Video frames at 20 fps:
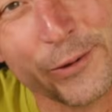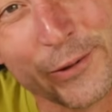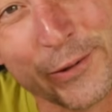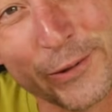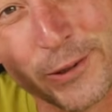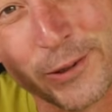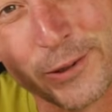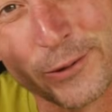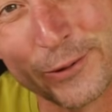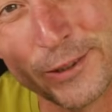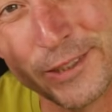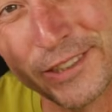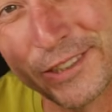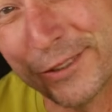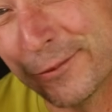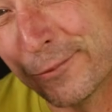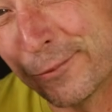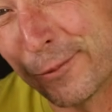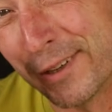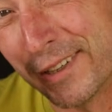the third
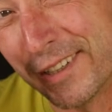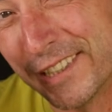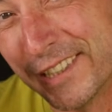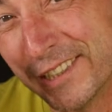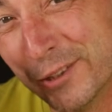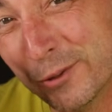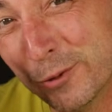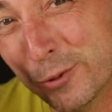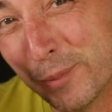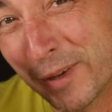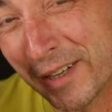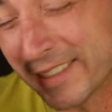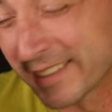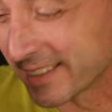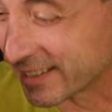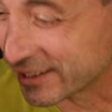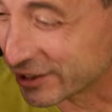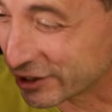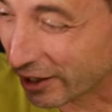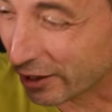reason why you might
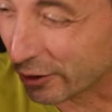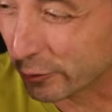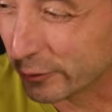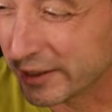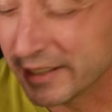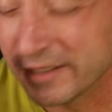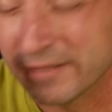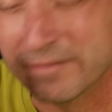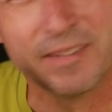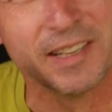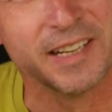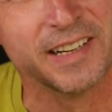get yellowing